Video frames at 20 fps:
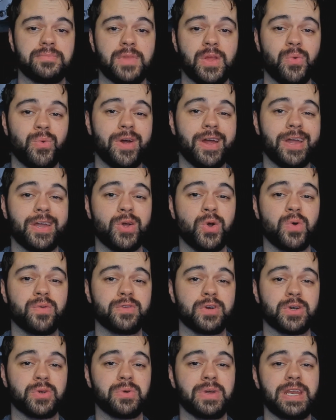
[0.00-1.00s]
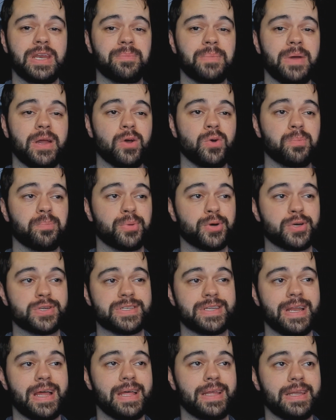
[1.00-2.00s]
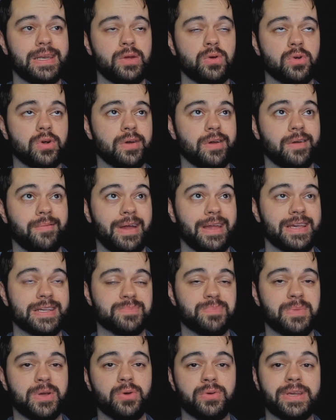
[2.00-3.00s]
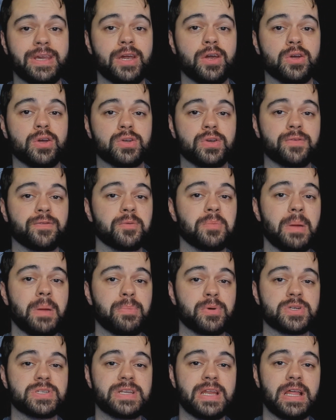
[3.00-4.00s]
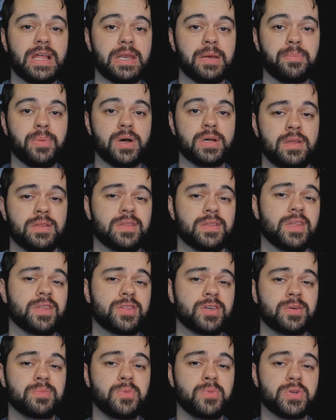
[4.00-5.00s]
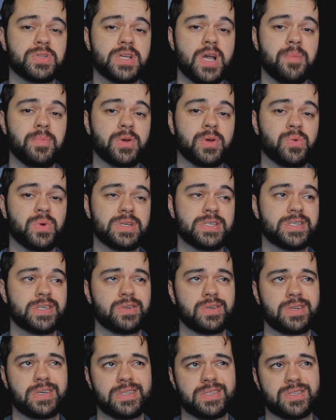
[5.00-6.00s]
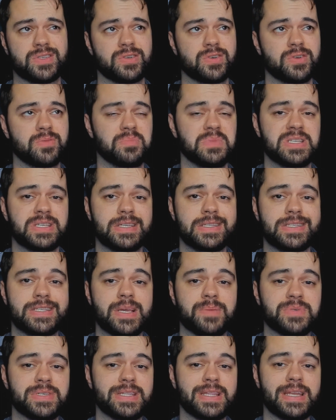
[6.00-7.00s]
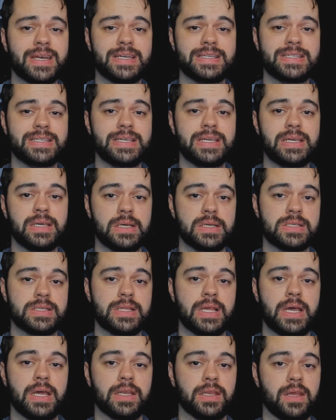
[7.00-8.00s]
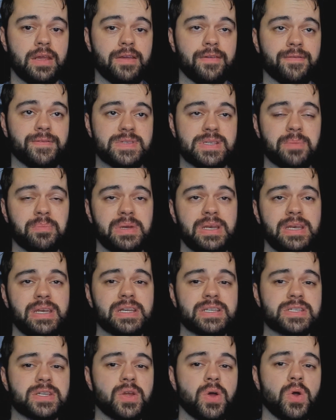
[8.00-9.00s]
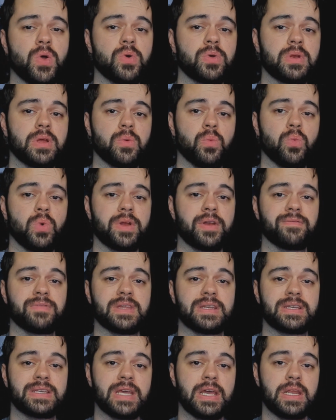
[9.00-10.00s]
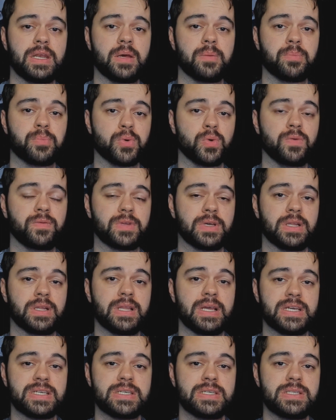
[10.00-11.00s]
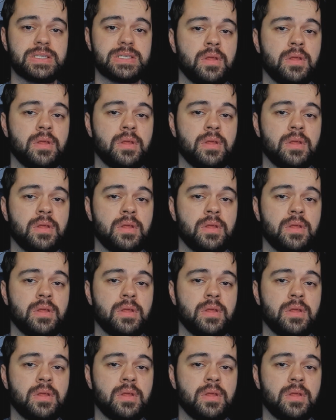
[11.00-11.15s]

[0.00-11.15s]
where I go over creating my own personality, or I guess my own character for my personality pods. The third most common question, concern, misconception that I see is that if somebody doesn't own one of the 10 approved collections,